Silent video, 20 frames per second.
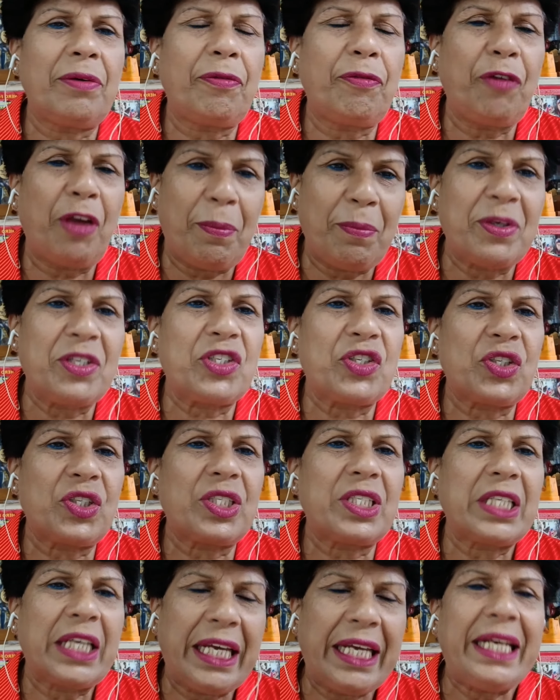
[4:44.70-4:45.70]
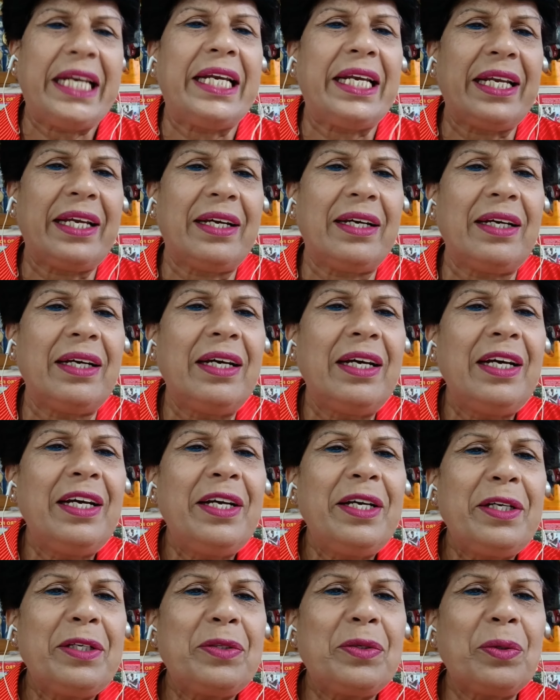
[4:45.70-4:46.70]
famous in India.
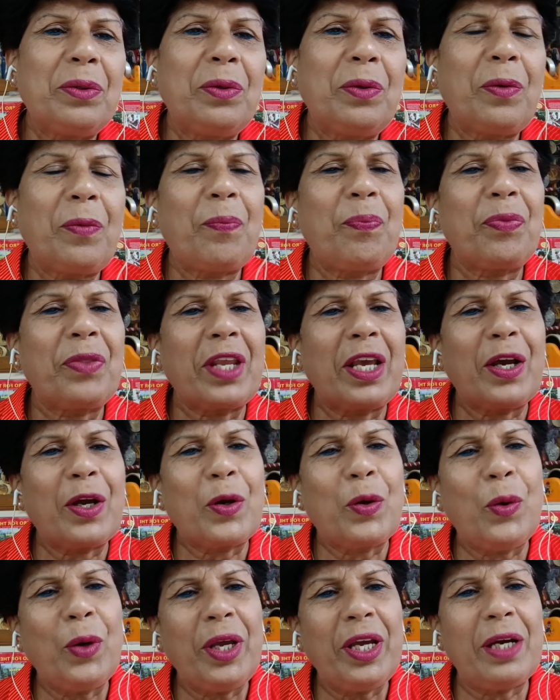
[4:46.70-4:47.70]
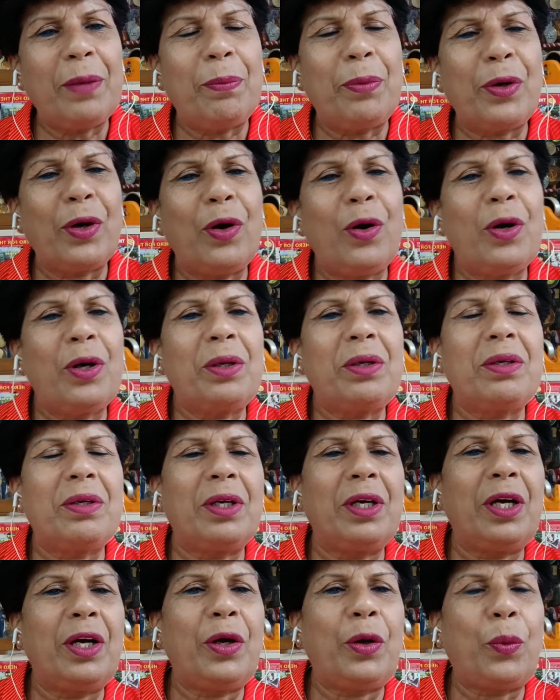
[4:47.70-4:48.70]
So going abroad,
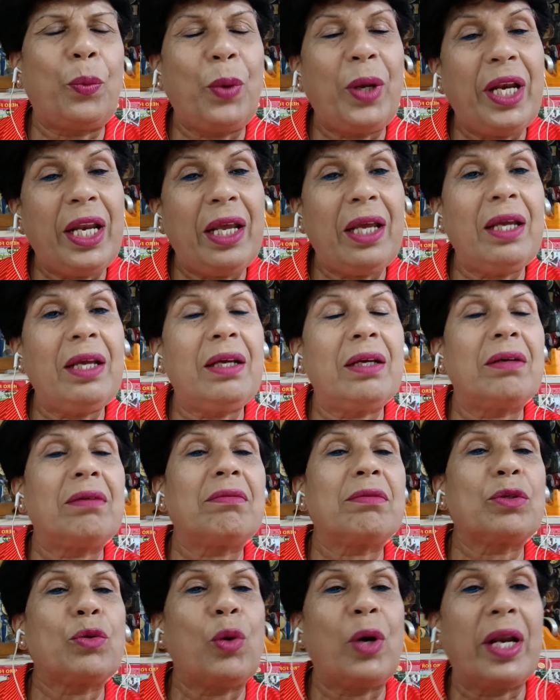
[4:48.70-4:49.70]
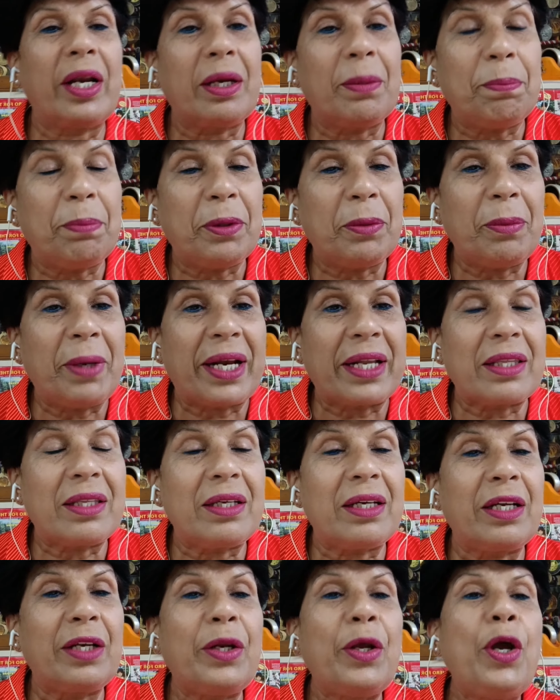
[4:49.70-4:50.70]
winning Kuala Lumpur
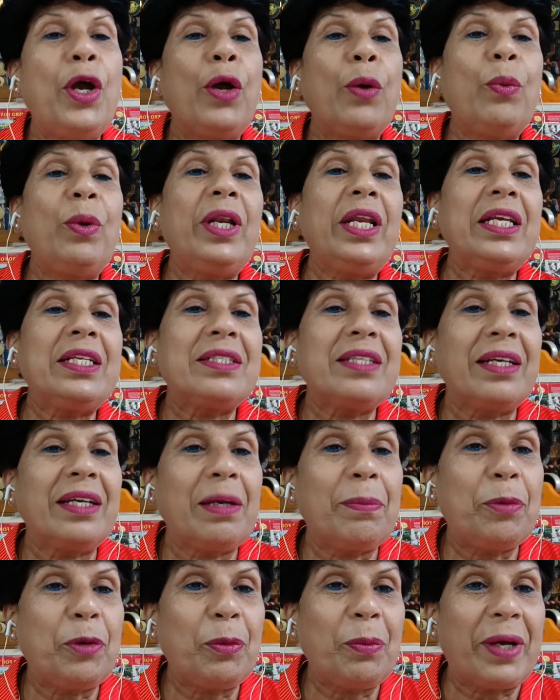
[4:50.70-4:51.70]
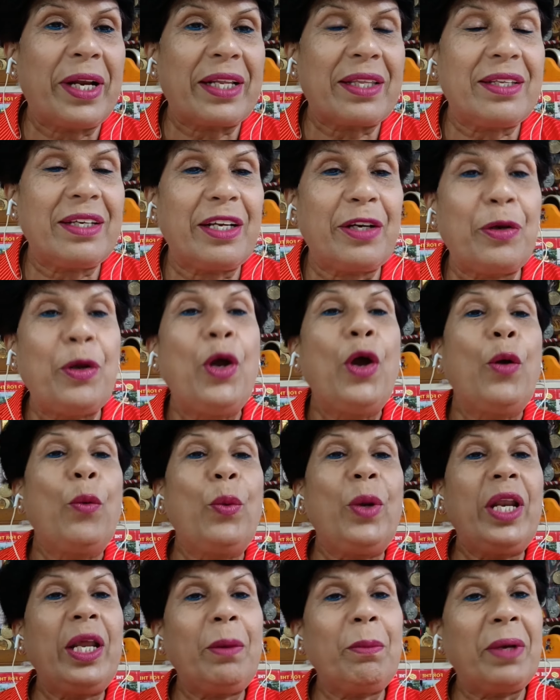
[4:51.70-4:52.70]
Marathon, winning Singapore Marathon,
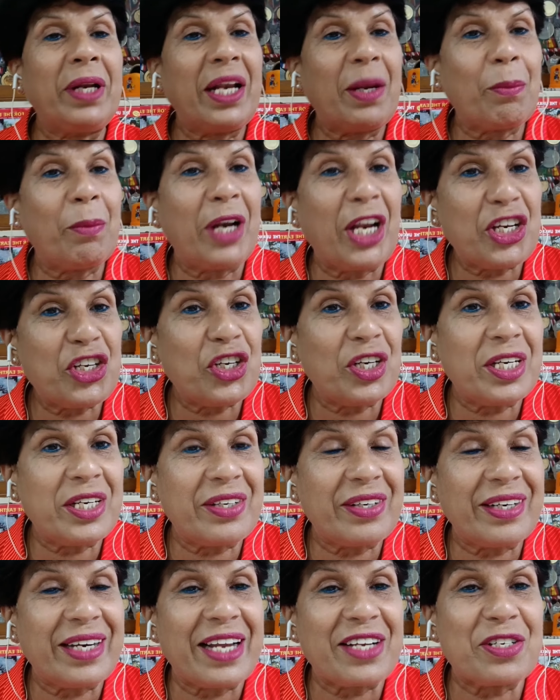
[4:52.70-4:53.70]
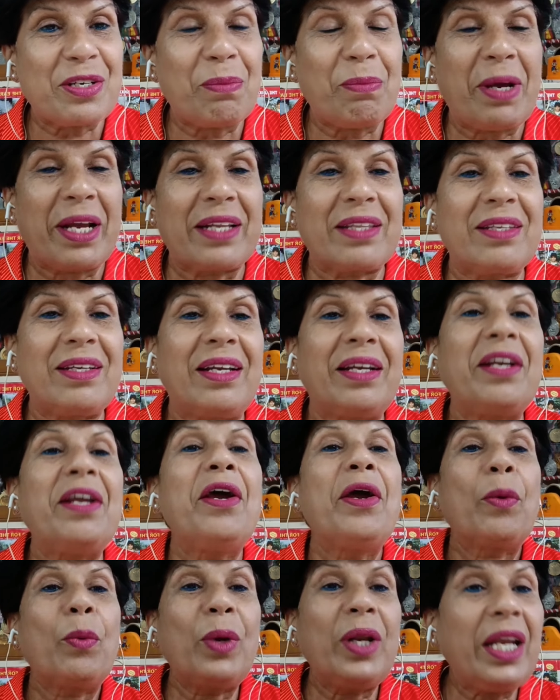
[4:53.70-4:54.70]
winning Malaysian International Marathon,
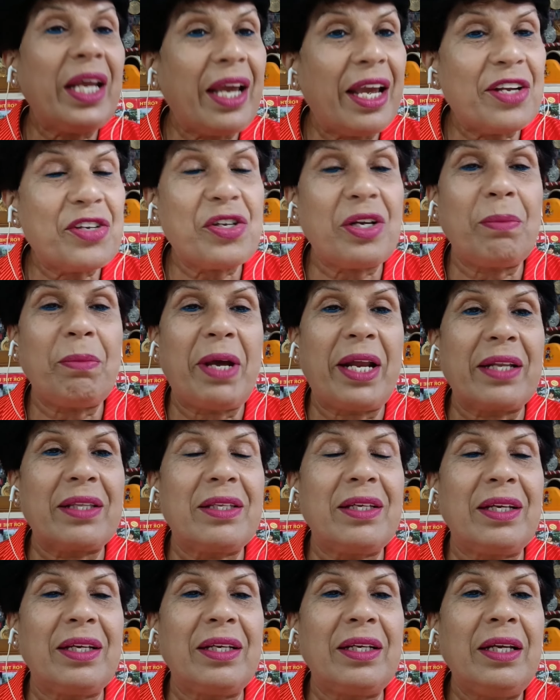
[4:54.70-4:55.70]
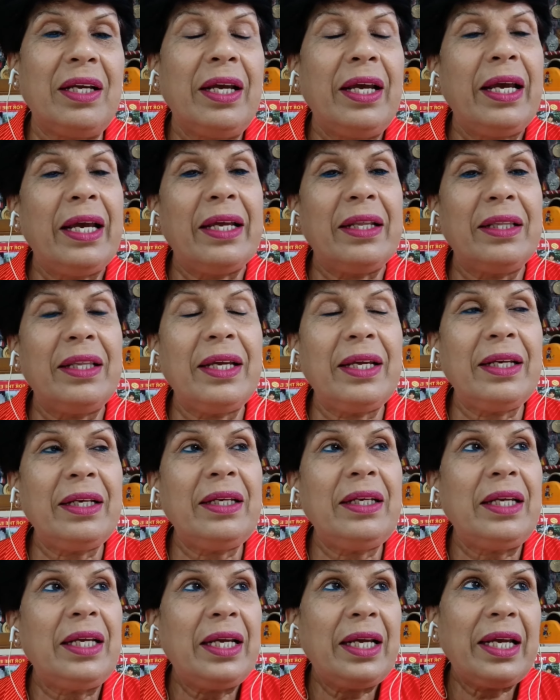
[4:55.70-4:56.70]
winning Asian Marathon, and
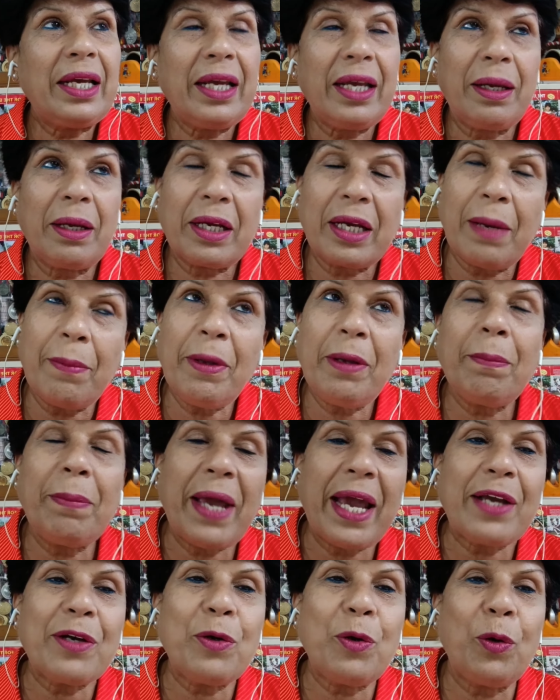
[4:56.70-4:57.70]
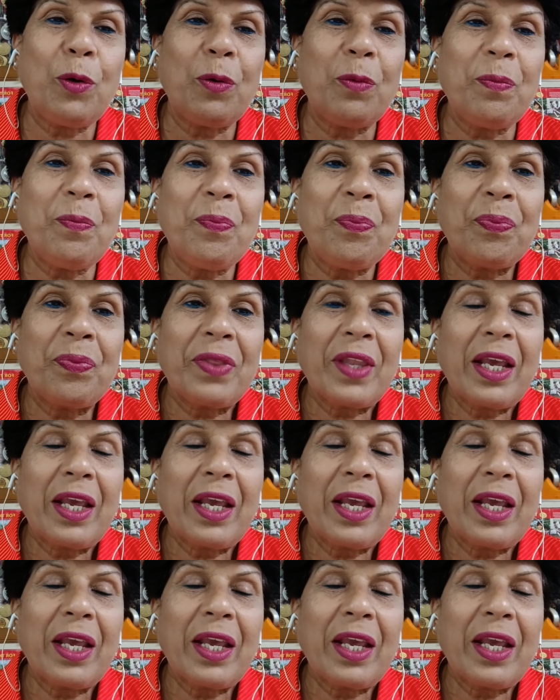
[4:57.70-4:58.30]
then coming back home,